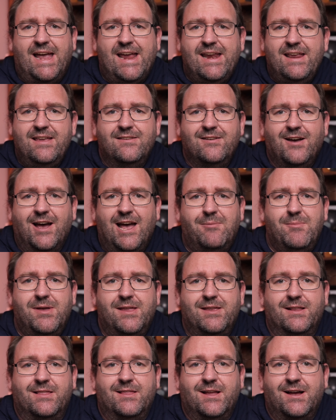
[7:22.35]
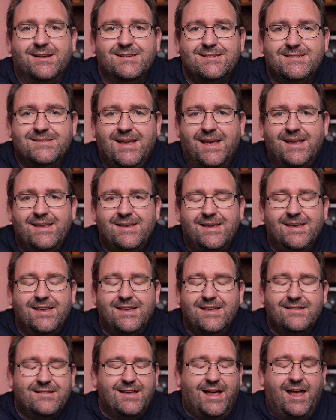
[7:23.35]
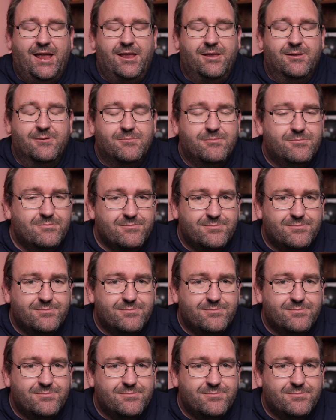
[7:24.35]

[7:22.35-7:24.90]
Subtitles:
any time in the last 10 years and